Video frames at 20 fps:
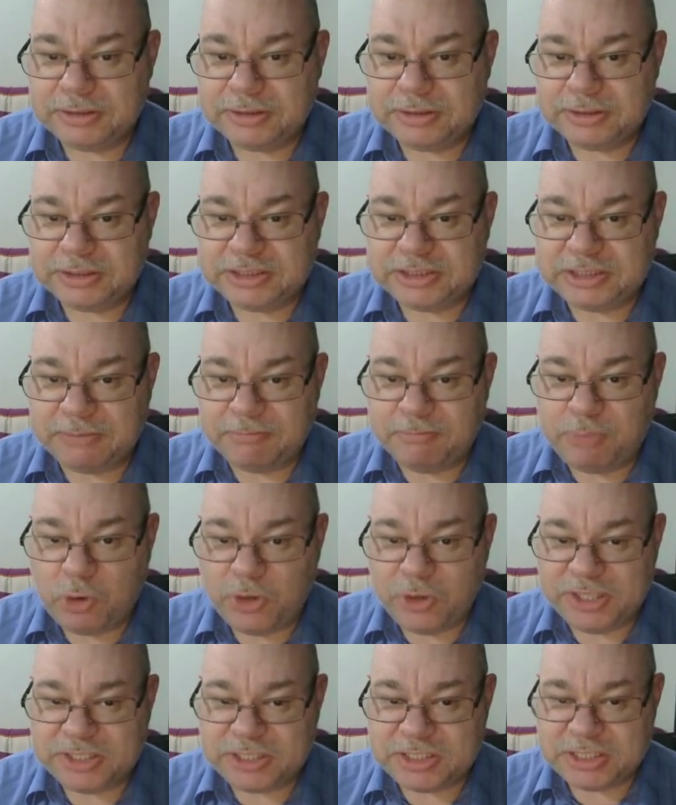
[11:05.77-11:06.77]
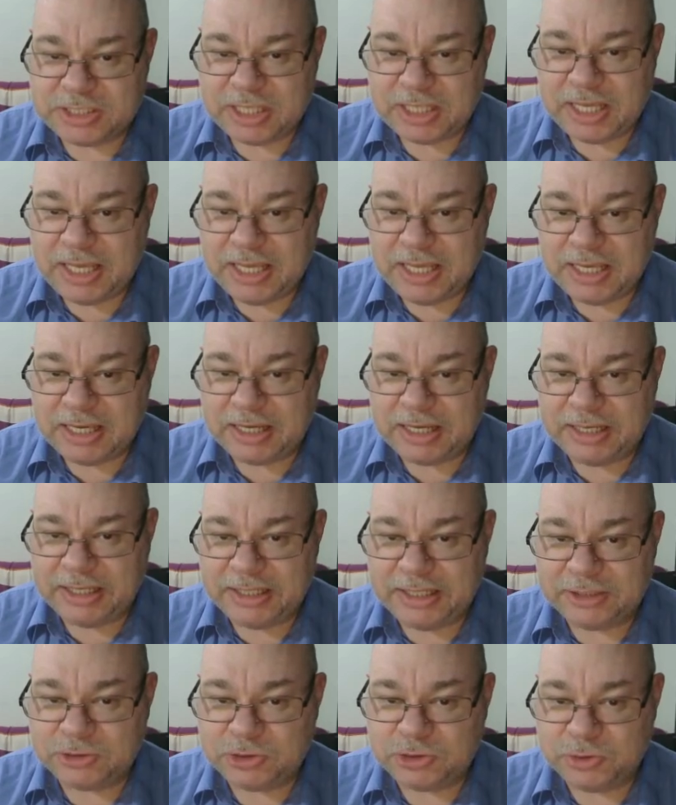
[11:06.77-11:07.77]
some points here
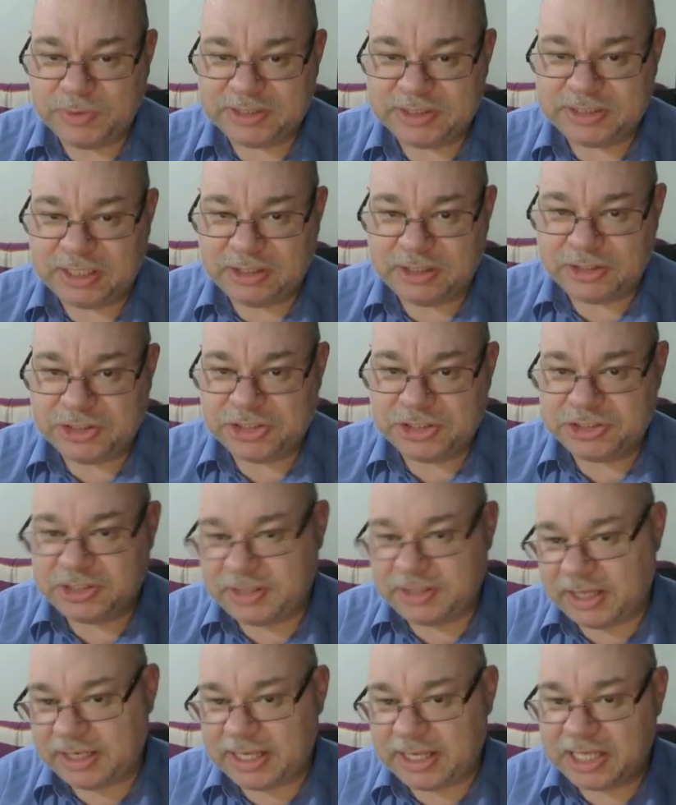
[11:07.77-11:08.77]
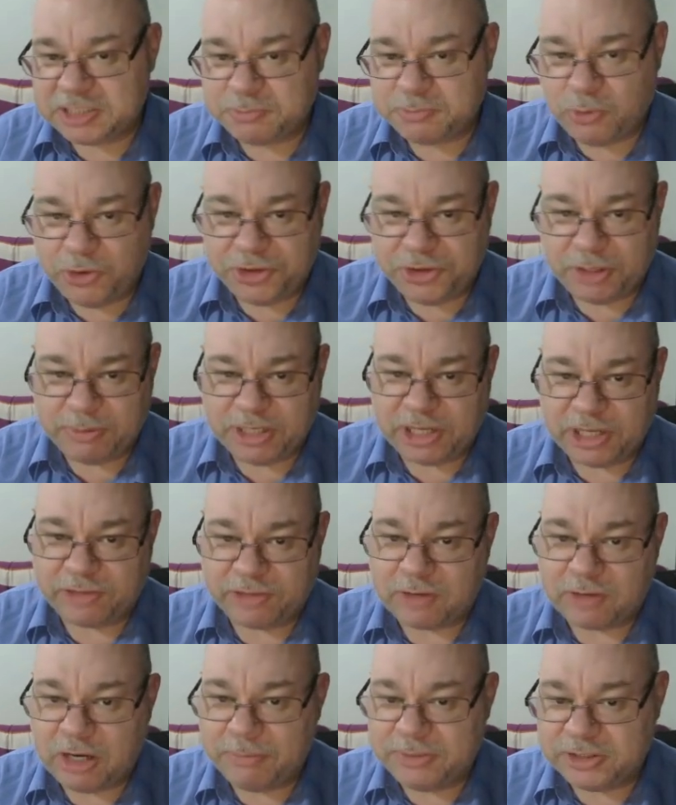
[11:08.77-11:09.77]
into intelligence, and that last point I'm going to
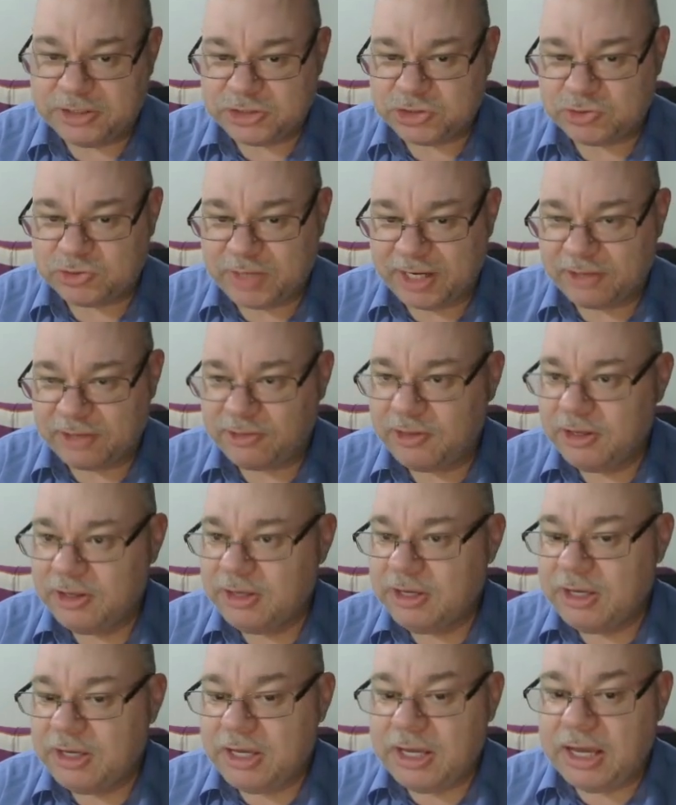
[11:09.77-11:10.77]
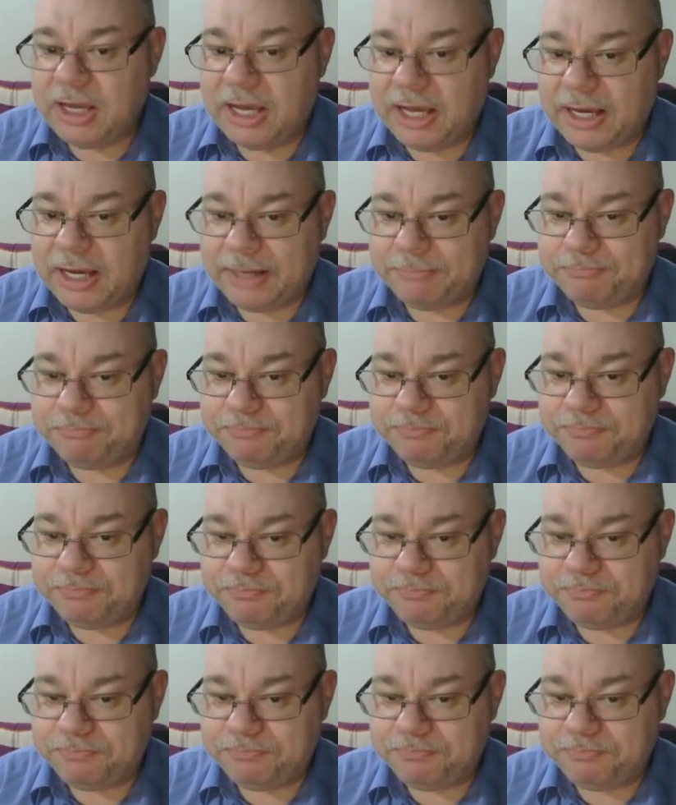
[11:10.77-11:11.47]
throw up into strength. So